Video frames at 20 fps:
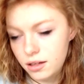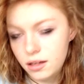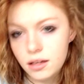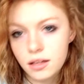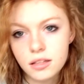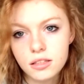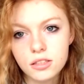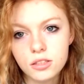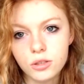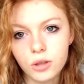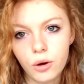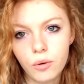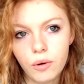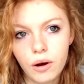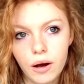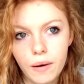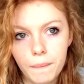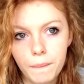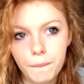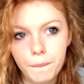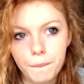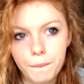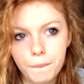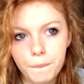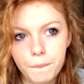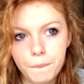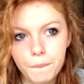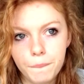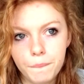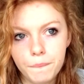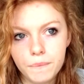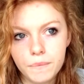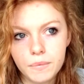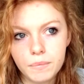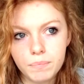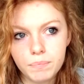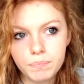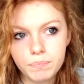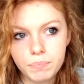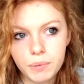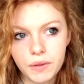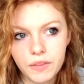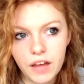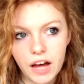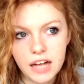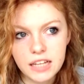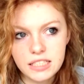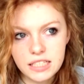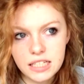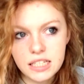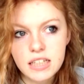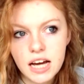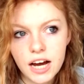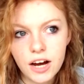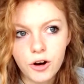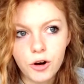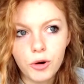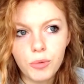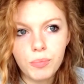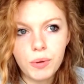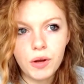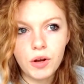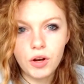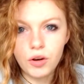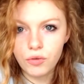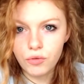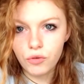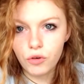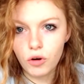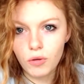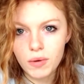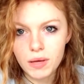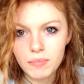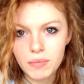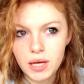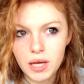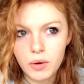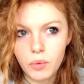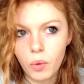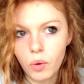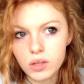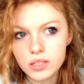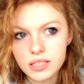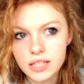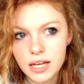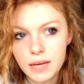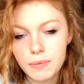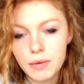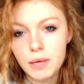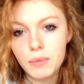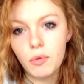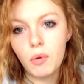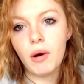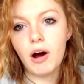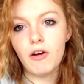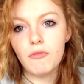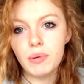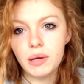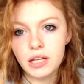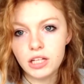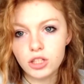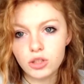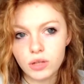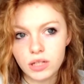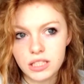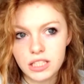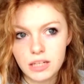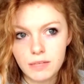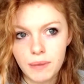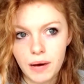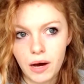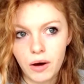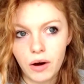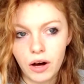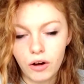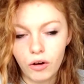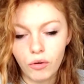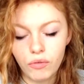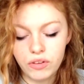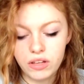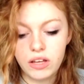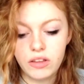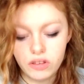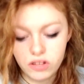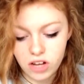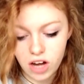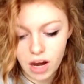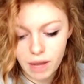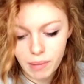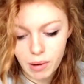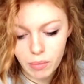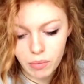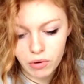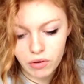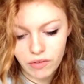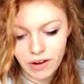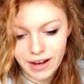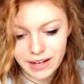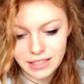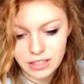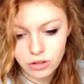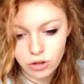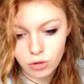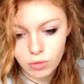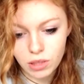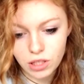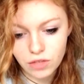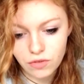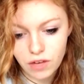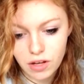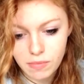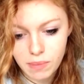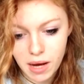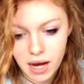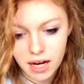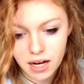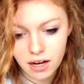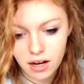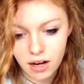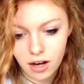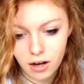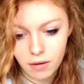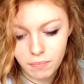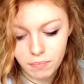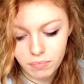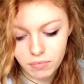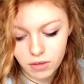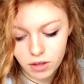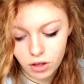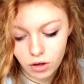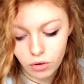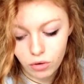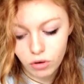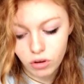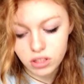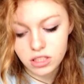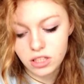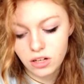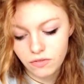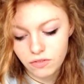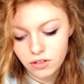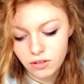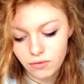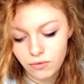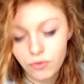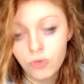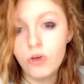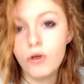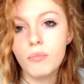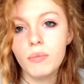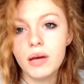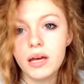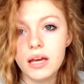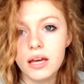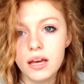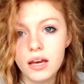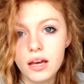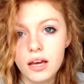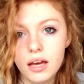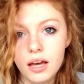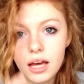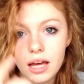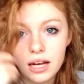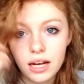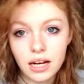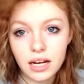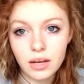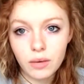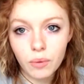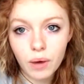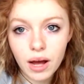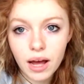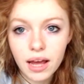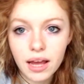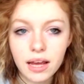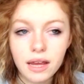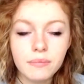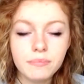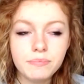So, but that did help in informing me what, say, people might have been interested about. Obviously, at the time, I wouldn't have had too much feedback, not enough to inform me in any way.